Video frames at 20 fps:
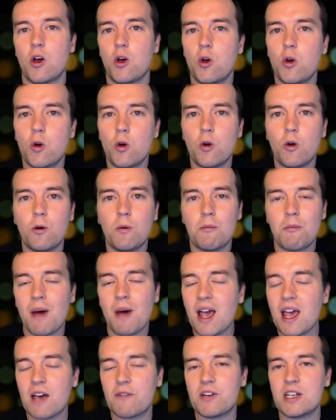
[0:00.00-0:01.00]
who
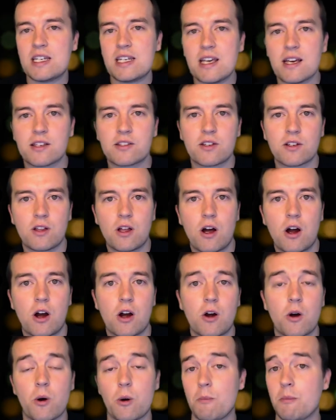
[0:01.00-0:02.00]
might have a
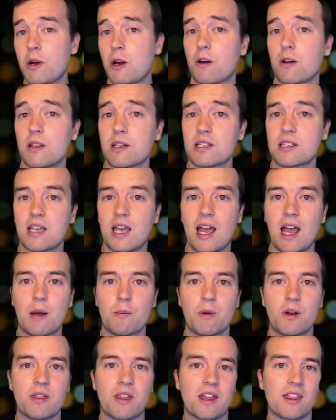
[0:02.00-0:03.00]
DSLR or mirrorless
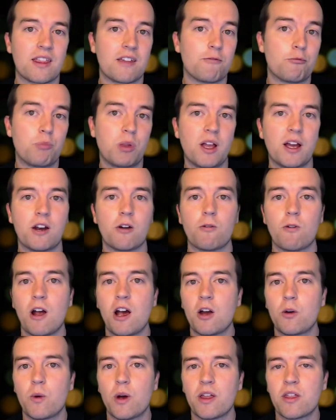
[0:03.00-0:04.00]
camera that they've played
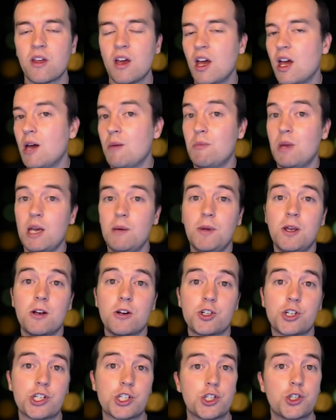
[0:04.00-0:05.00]
around with. Maybe you're
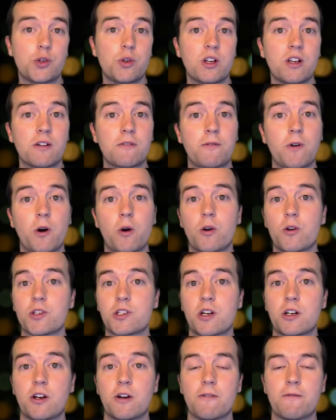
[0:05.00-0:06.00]
just shooting photos
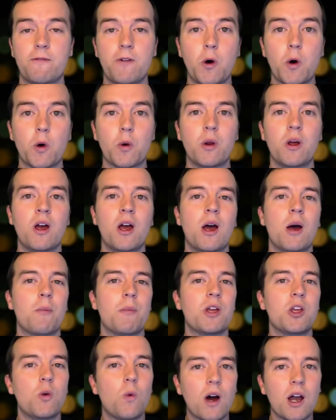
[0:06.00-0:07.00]
on your phone, but
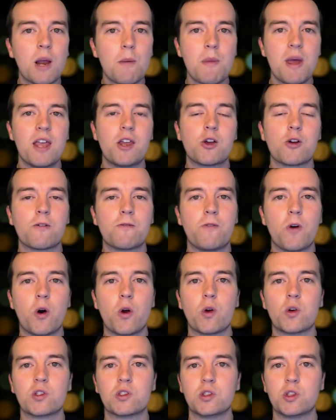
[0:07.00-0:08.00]
you wanna make your
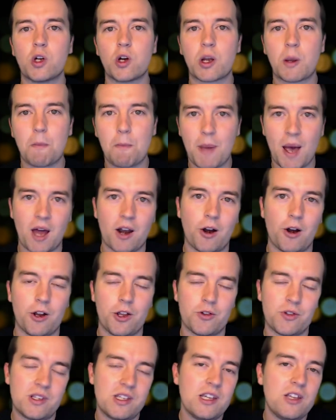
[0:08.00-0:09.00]
photos look better.
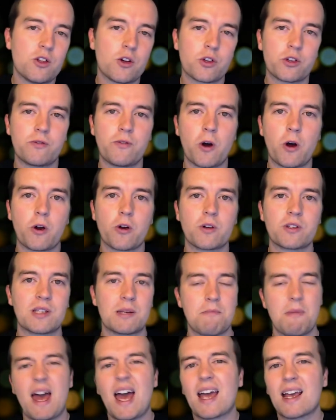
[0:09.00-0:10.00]
You see those photos
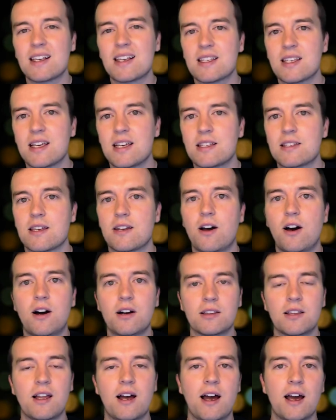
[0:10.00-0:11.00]
in magazines and
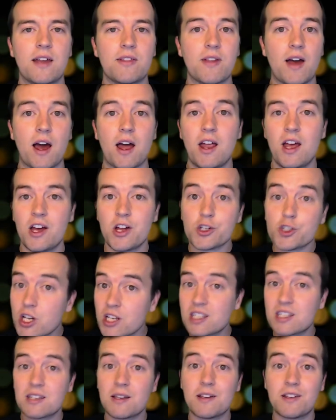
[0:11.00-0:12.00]
online that
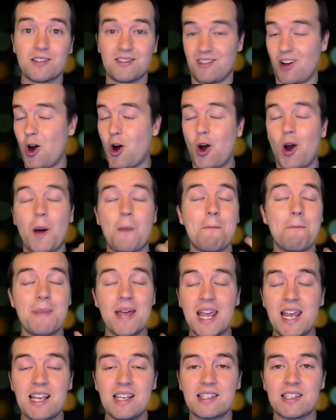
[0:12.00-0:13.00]
just are
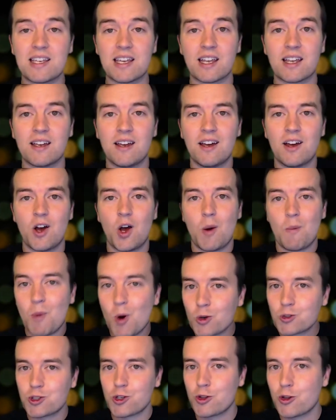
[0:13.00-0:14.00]
amazing.
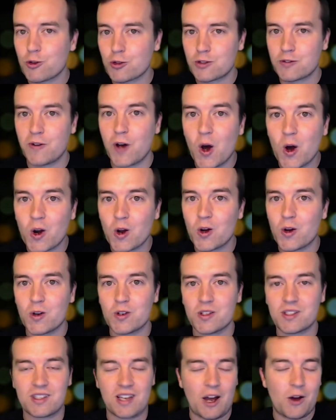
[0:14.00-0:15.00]
Most of those
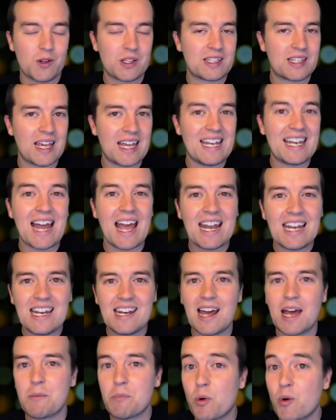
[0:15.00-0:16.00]
photos, I would say
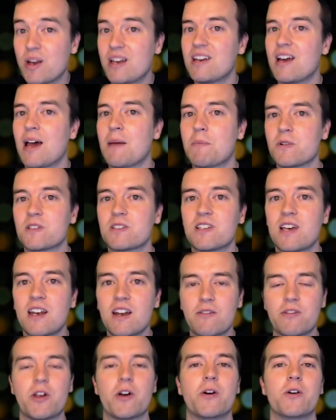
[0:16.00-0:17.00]
99.9% percent
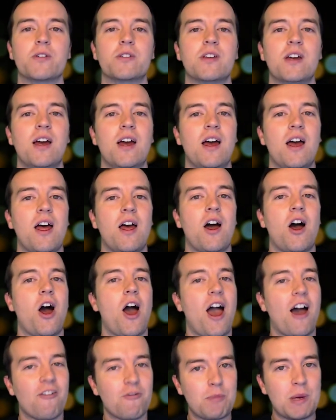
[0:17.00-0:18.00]
of those,
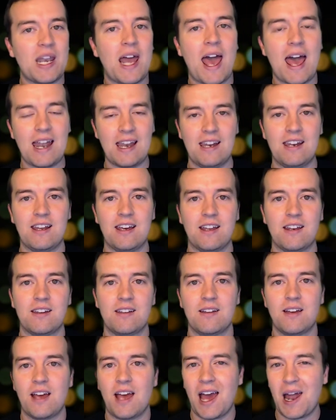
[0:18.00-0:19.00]
have been edited.
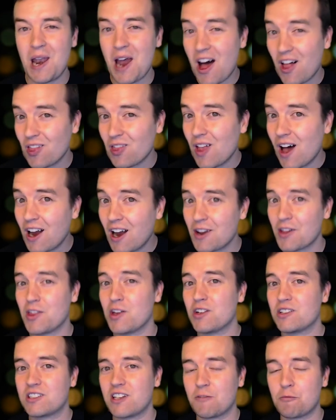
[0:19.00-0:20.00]
And a lot of
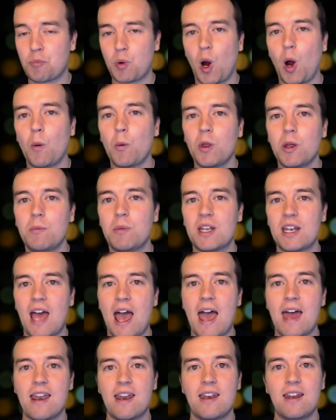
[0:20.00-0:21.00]
those have probably been
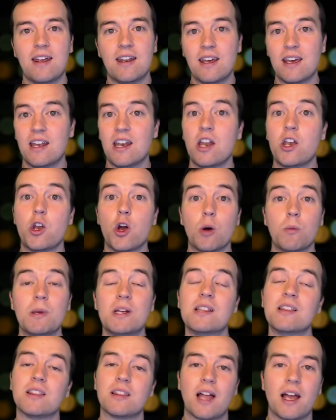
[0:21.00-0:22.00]
edited in
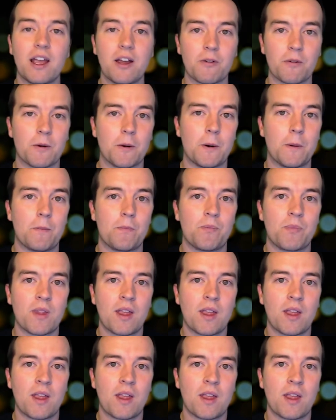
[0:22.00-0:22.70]
Adobe Lightroom.